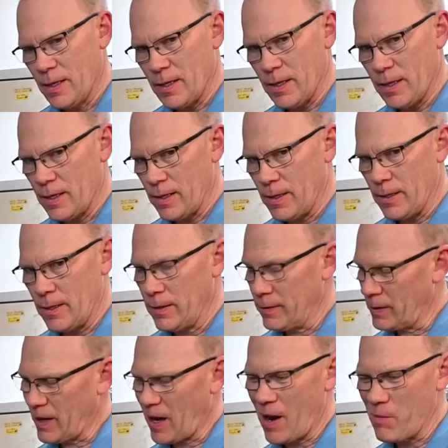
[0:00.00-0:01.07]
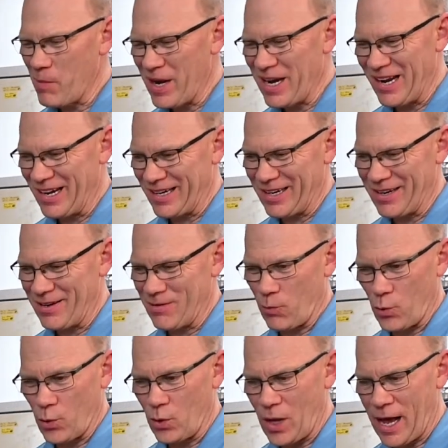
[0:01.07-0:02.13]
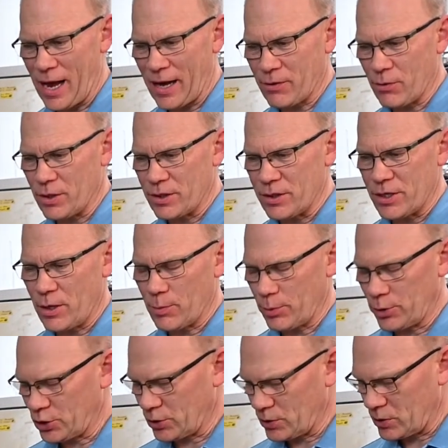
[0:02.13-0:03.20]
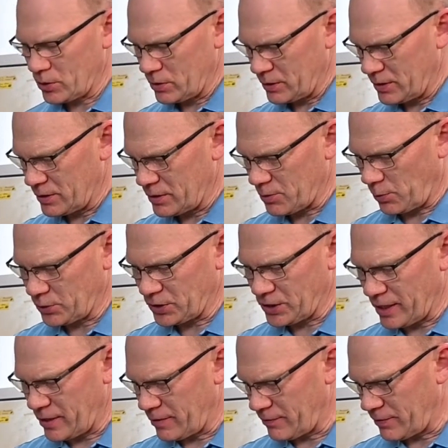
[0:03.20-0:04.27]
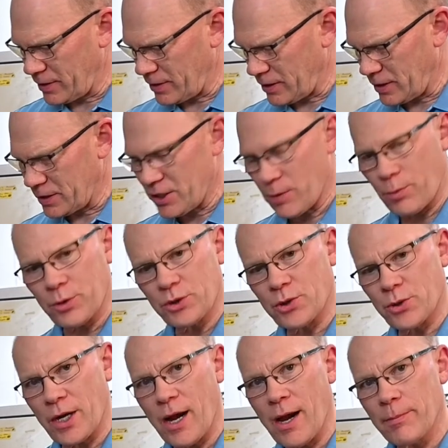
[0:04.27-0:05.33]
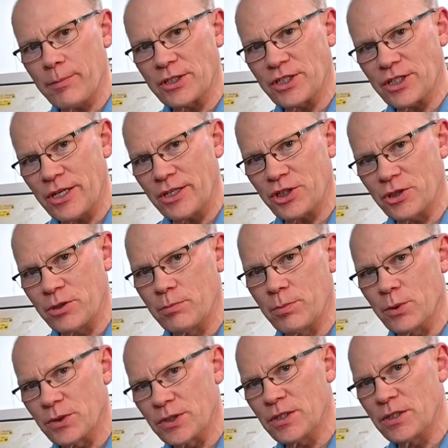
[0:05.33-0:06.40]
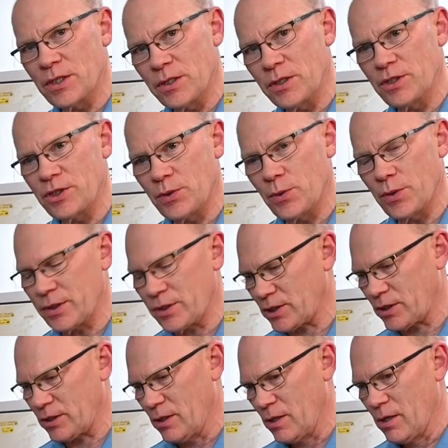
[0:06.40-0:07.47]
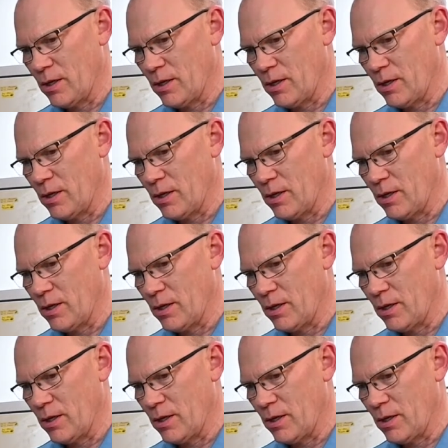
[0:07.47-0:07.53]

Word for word: Uh, I may not get a real accurate temperature. It's supposed to have a, a temperature compensation built into these units